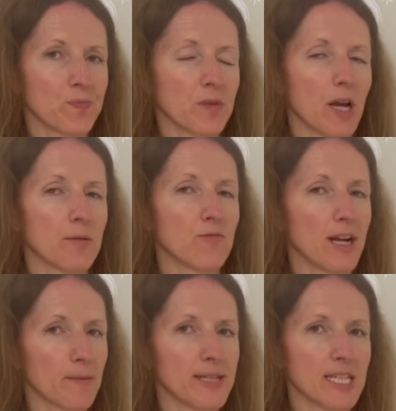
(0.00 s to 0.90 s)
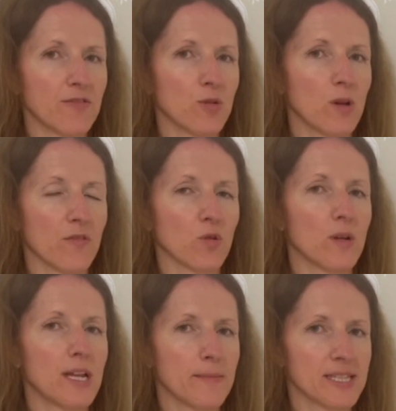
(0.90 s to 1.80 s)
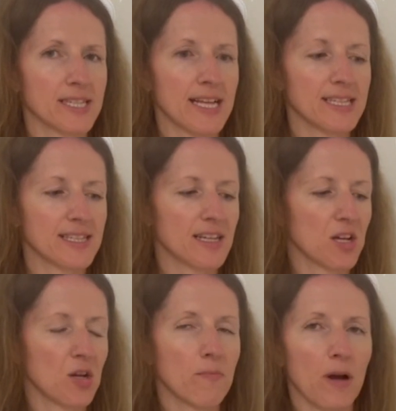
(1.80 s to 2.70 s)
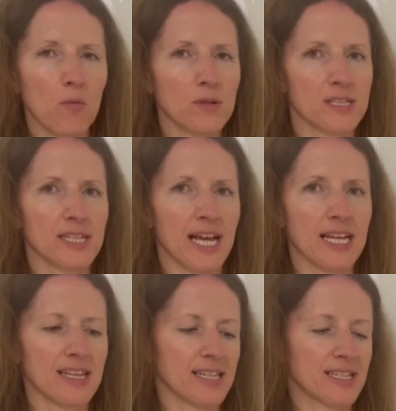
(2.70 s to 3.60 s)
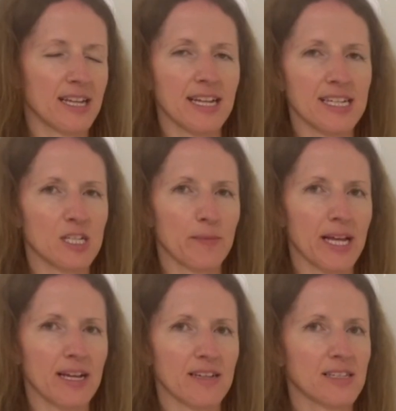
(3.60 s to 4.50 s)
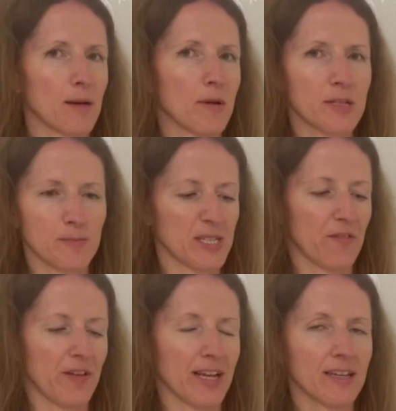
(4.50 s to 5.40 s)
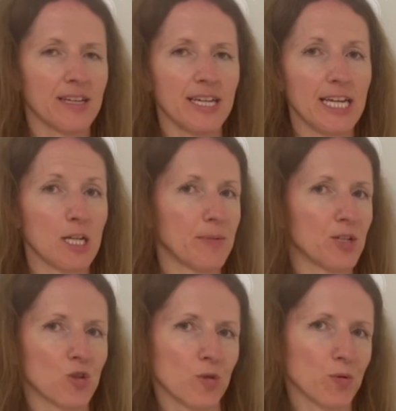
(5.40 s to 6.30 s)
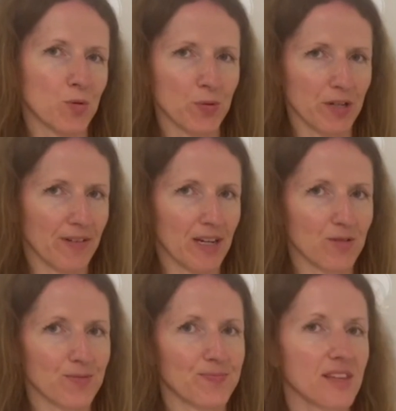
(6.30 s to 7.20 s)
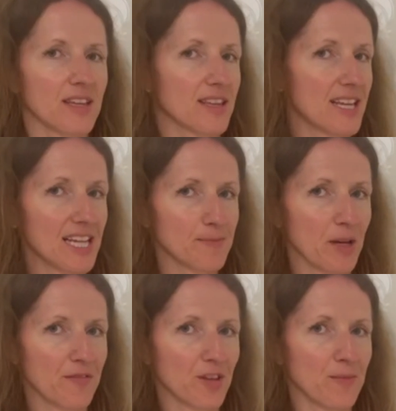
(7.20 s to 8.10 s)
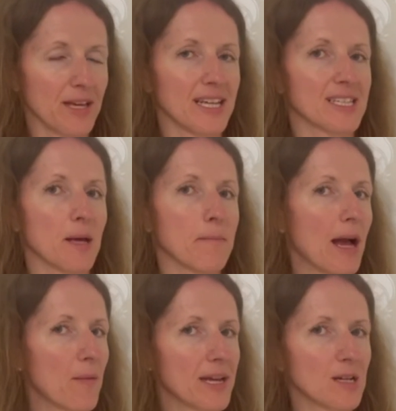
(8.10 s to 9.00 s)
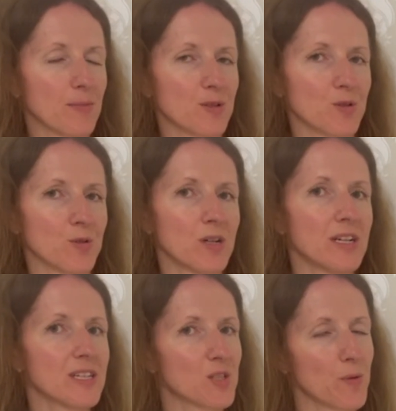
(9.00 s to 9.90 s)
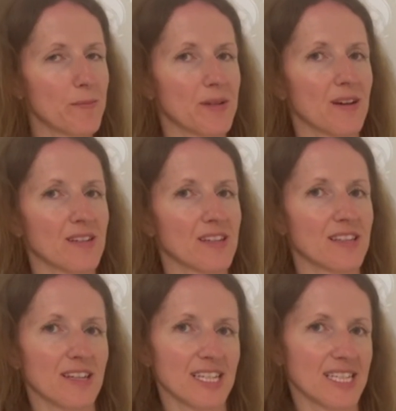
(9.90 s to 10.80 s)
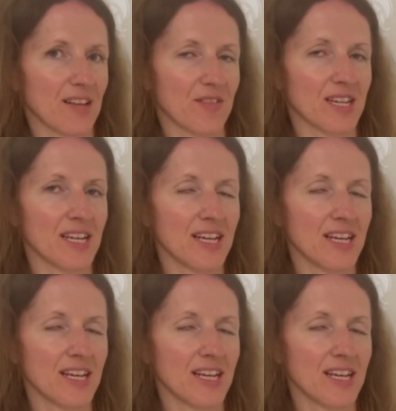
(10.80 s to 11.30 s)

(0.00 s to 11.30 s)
I would recommend it if you love your lemon scents, but I wouldn't say this needs to be summer specific. It'd be enjoyable all year round. The next perfume is Maui in a bottle, Sweet Banana 37,